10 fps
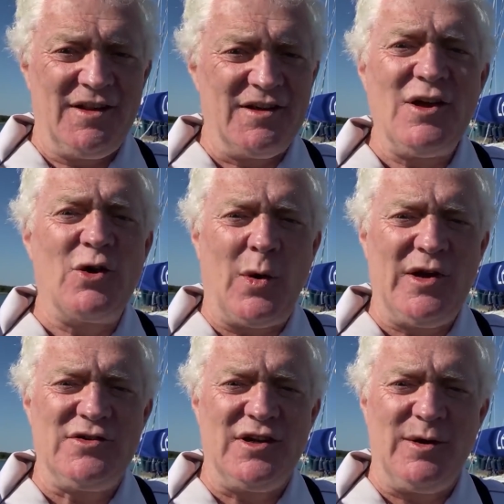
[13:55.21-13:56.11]
there's no
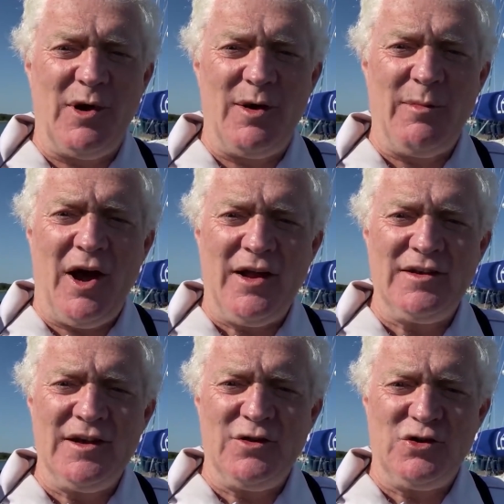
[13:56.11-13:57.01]
question in my mind
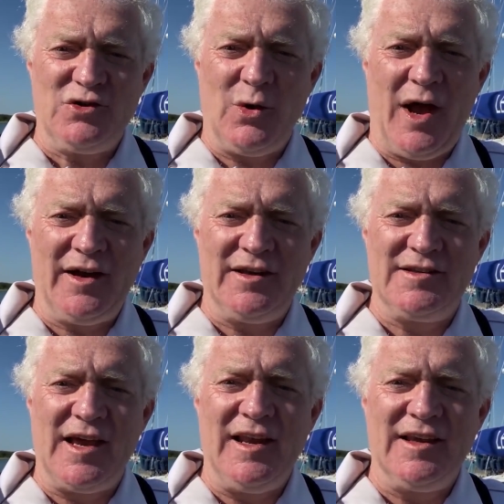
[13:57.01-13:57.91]
that short-handed
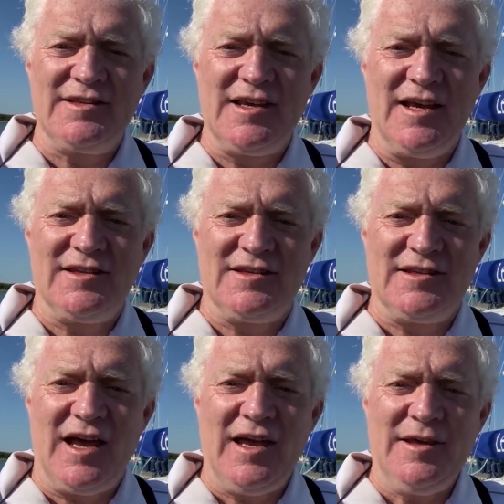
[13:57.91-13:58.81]
sailing is here to
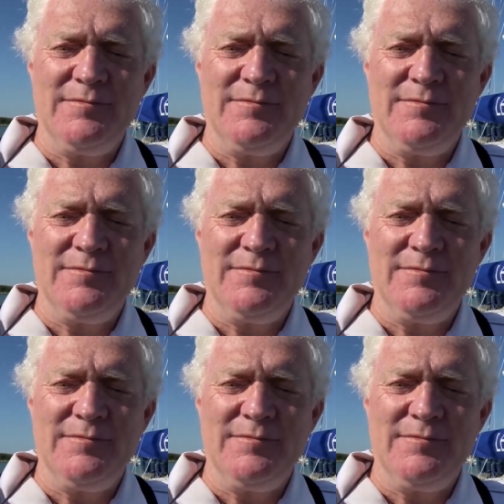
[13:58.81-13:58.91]
stay,